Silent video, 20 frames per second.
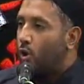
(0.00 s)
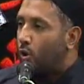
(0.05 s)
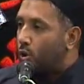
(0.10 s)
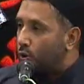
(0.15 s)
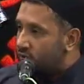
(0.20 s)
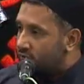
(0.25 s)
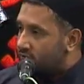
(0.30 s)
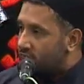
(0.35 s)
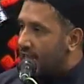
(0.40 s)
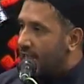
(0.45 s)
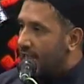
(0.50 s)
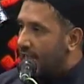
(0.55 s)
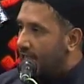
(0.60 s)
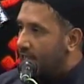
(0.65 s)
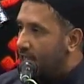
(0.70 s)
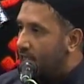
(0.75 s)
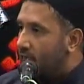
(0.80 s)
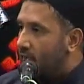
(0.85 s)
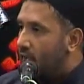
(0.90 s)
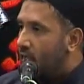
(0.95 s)

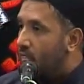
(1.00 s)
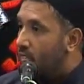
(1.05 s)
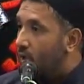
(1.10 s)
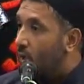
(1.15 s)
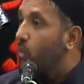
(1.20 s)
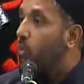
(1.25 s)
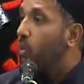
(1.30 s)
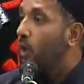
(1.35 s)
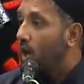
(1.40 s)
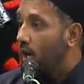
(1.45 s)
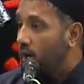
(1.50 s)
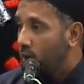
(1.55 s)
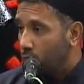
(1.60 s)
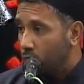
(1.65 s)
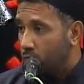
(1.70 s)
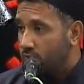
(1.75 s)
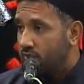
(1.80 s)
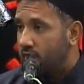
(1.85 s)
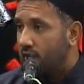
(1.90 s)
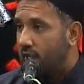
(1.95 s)
Hussein, the word
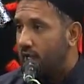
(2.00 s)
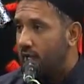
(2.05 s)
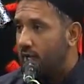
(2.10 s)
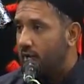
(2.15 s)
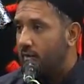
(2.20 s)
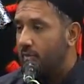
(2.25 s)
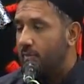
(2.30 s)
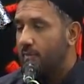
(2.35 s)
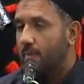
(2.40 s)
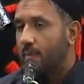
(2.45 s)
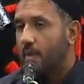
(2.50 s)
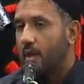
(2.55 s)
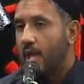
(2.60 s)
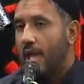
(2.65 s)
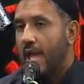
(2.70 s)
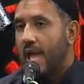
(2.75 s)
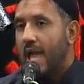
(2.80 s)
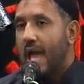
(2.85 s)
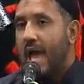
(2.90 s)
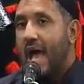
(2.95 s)
Hussein,
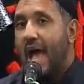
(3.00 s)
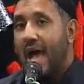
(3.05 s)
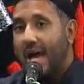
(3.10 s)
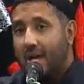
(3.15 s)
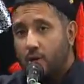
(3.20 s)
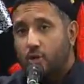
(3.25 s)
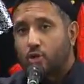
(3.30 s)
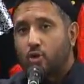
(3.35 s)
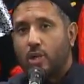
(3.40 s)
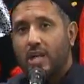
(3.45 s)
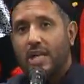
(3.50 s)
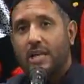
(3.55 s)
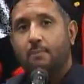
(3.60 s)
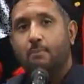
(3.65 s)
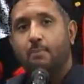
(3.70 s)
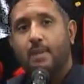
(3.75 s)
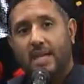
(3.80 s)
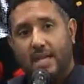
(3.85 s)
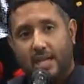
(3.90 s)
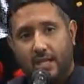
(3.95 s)
actually
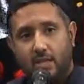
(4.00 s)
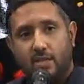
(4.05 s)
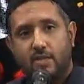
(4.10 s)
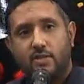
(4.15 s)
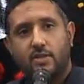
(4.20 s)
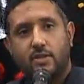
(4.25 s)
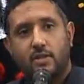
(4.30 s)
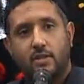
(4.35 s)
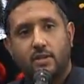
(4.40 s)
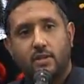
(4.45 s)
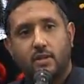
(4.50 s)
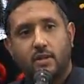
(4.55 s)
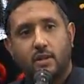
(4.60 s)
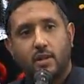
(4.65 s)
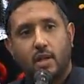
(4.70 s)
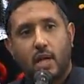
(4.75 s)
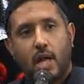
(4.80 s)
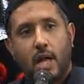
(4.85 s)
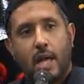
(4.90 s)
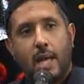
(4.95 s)
means
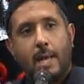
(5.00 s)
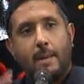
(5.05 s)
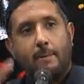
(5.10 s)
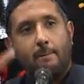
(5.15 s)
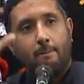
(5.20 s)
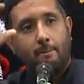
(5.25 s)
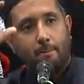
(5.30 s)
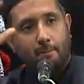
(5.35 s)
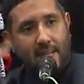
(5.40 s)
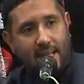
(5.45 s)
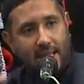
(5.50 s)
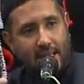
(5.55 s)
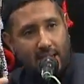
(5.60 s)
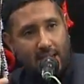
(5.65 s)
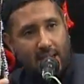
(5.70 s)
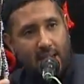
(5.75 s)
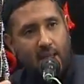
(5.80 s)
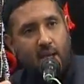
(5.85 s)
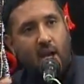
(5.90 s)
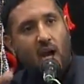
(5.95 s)

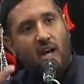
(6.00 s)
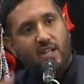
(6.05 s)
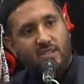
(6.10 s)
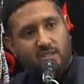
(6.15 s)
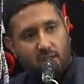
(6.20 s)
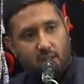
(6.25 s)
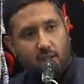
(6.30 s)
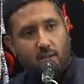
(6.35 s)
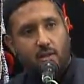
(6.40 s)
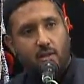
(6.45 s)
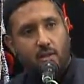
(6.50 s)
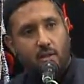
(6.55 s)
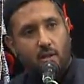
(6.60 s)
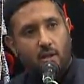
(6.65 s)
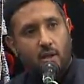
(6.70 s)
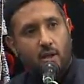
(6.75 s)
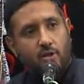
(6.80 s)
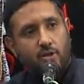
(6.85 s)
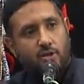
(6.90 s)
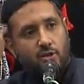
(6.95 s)
mini Hassan,
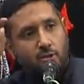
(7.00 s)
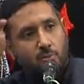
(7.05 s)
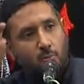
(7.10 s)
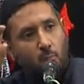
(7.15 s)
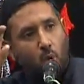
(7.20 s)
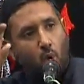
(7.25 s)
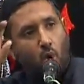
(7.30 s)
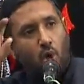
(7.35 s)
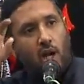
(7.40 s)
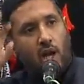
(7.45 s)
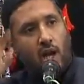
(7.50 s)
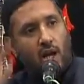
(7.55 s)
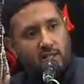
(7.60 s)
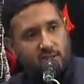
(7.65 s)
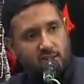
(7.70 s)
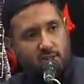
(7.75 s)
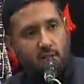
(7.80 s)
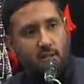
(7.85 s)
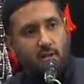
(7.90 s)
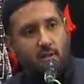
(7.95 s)
small
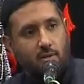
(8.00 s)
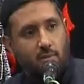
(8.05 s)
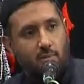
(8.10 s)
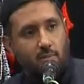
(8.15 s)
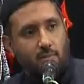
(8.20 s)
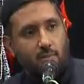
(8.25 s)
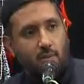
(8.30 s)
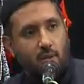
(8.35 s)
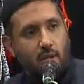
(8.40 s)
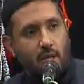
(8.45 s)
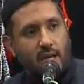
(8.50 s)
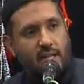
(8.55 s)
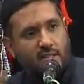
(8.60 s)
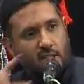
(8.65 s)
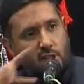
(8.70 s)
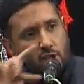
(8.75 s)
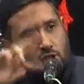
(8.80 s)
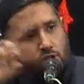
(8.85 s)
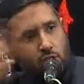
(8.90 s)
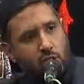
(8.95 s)
Hassan. It's
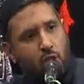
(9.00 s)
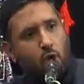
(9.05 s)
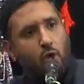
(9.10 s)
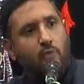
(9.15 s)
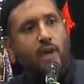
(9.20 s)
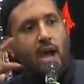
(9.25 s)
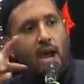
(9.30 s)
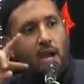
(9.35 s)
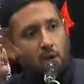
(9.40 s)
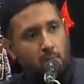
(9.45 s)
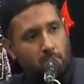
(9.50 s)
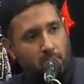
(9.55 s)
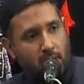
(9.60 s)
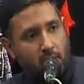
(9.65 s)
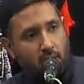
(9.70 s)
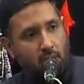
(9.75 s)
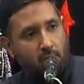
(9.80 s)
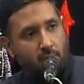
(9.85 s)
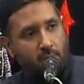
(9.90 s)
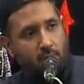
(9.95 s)
a trick of
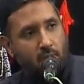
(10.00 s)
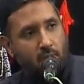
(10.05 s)
Arabic.